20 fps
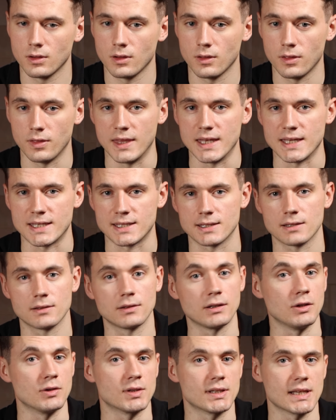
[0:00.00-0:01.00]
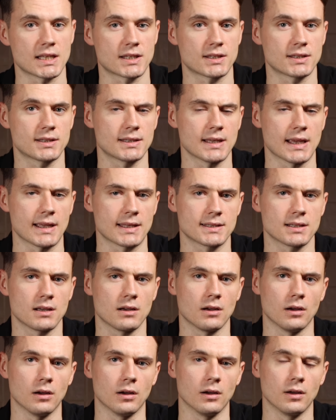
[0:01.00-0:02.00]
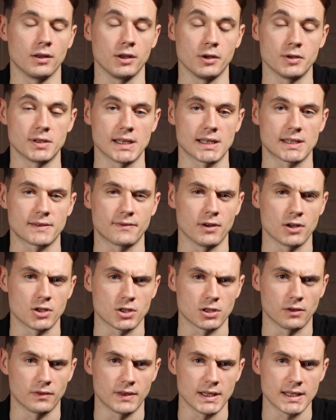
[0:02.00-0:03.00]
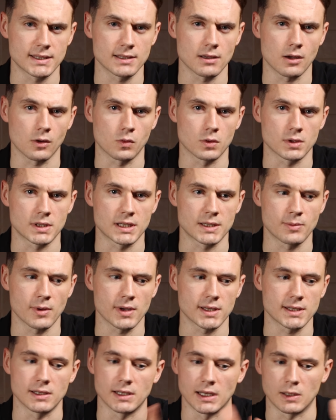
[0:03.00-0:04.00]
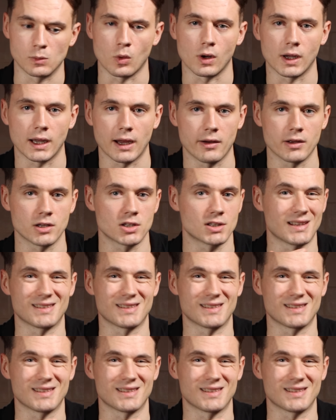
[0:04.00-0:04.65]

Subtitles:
this, the UCS set or a UCS version of this Hogwarts Express, only had one carriage.